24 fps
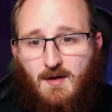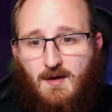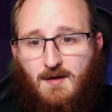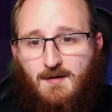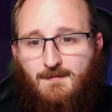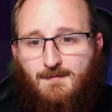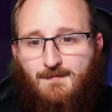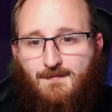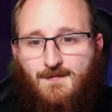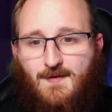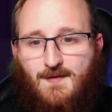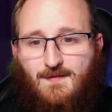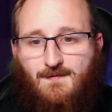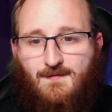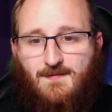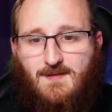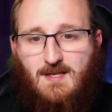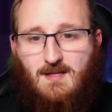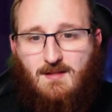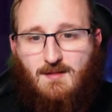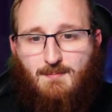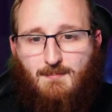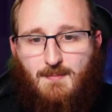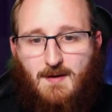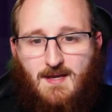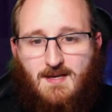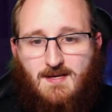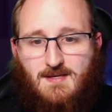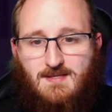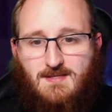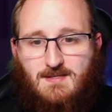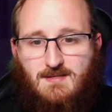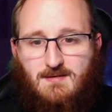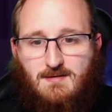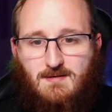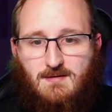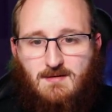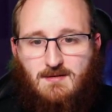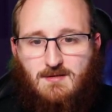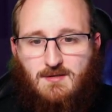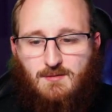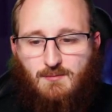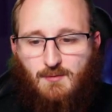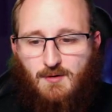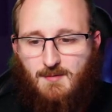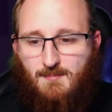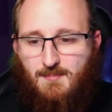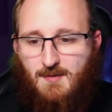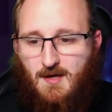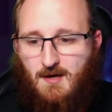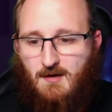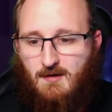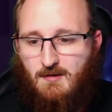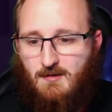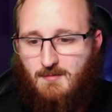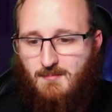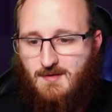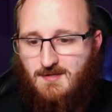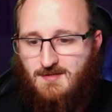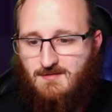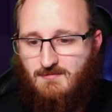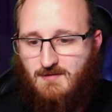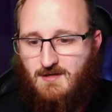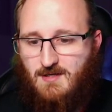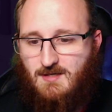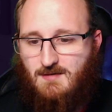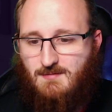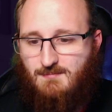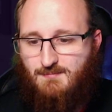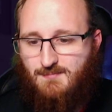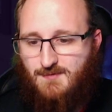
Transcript: 15th place, do you want to pile on the misery?